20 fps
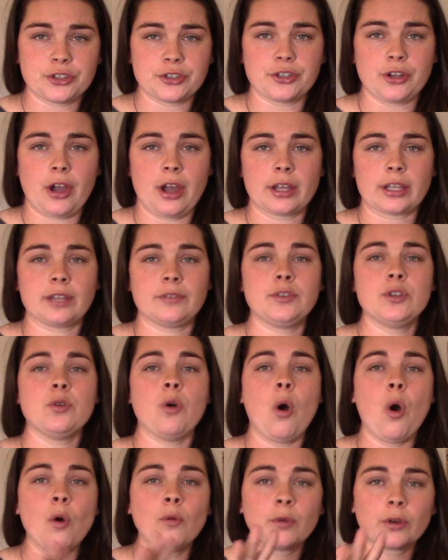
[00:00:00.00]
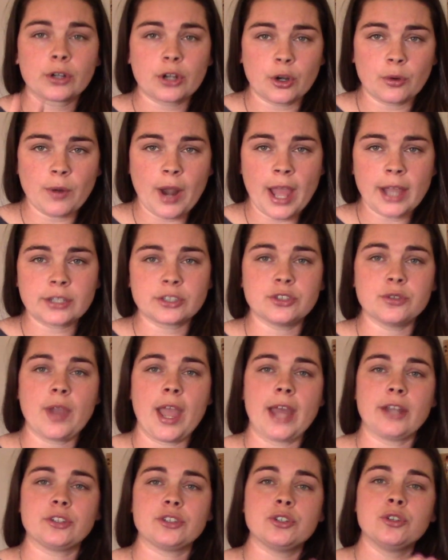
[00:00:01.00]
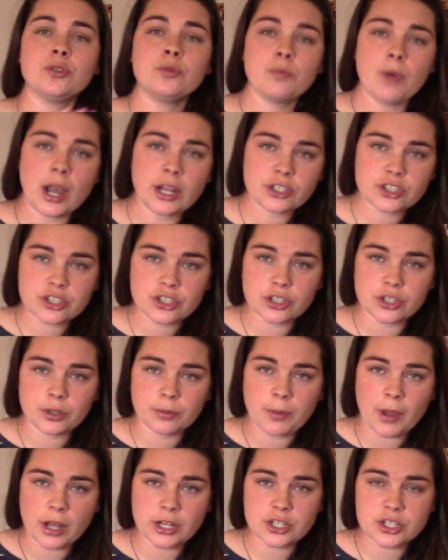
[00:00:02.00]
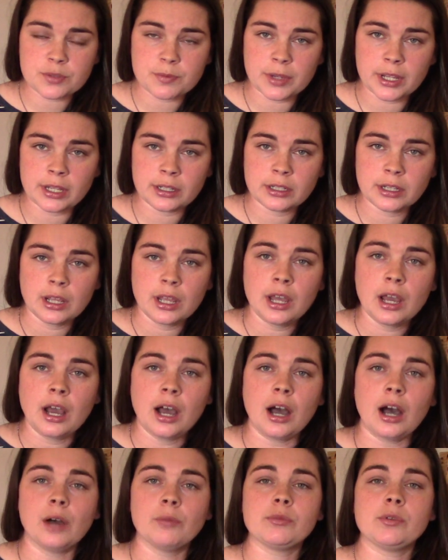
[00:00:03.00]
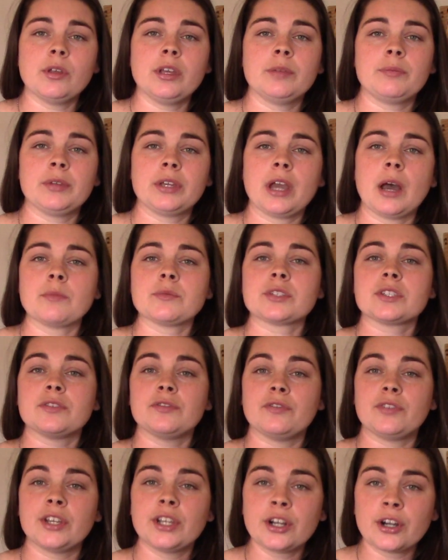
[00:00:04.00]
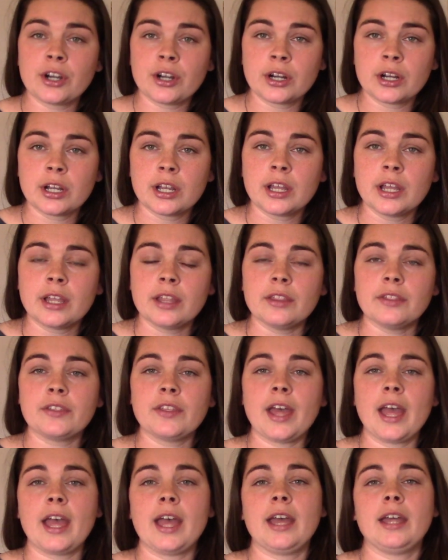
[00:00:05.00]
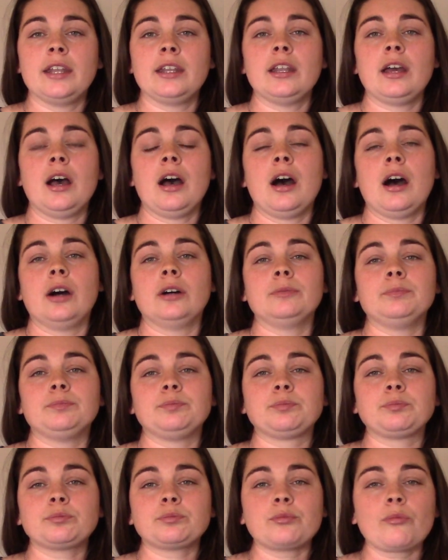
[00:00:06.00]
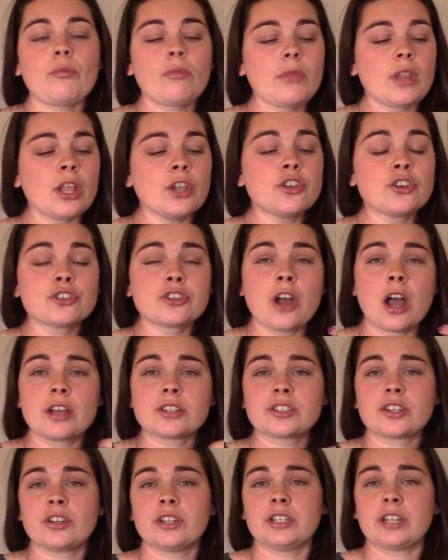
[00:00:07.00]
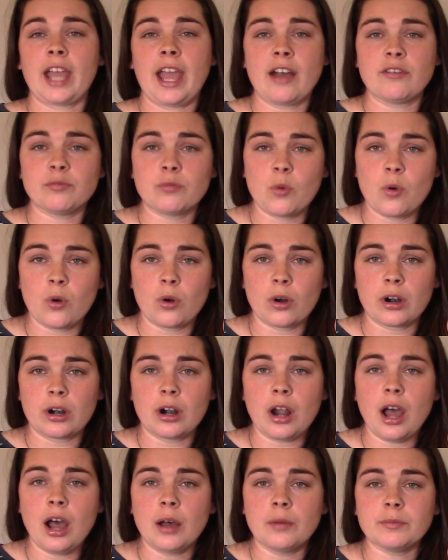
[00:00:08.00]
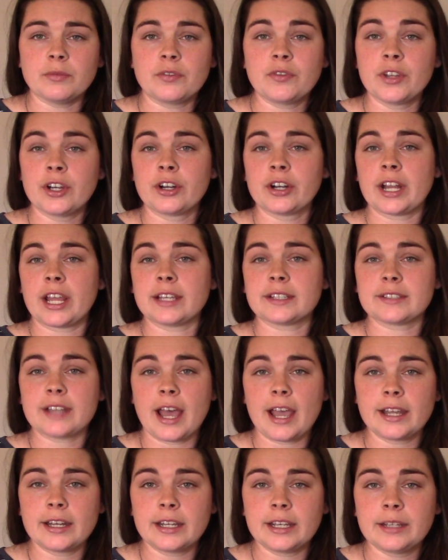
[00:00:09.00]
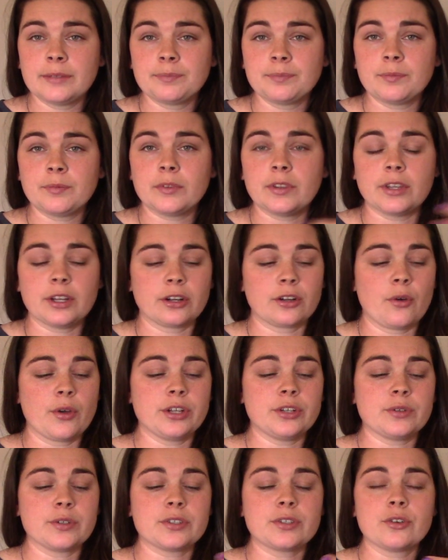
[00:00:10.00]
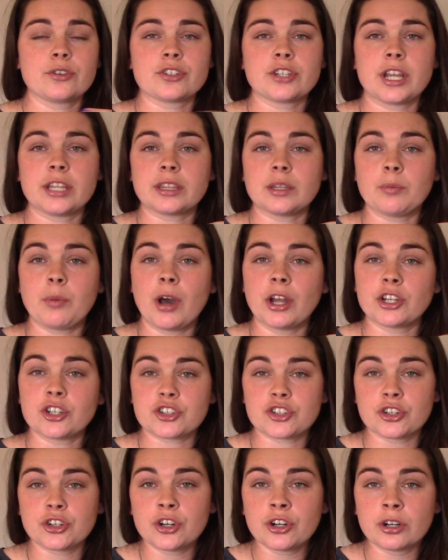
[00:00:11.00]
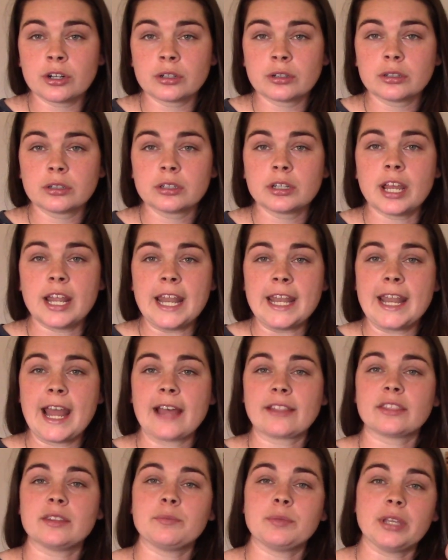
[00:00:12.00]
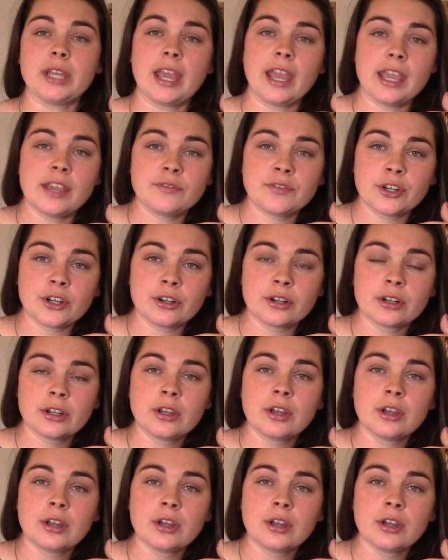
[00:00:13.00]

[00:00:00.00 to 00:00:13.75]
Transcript: dog. If you overcorrect, you add too much to your punishment, it becomes severe, then your dog's going to have more fear and anxiety. They're going to associate the punisher and not the behavior